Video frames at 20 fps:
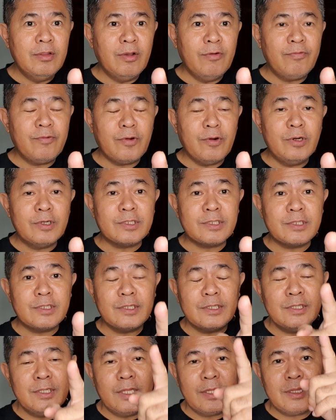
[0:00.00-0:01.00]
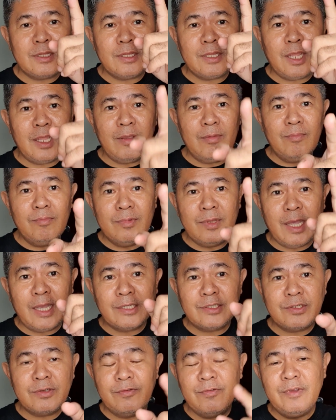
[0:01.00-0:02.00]
of course, the Team
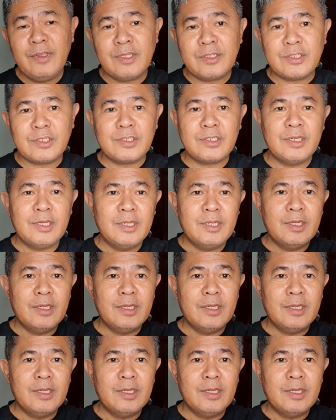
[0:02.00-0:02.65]
Dasovich,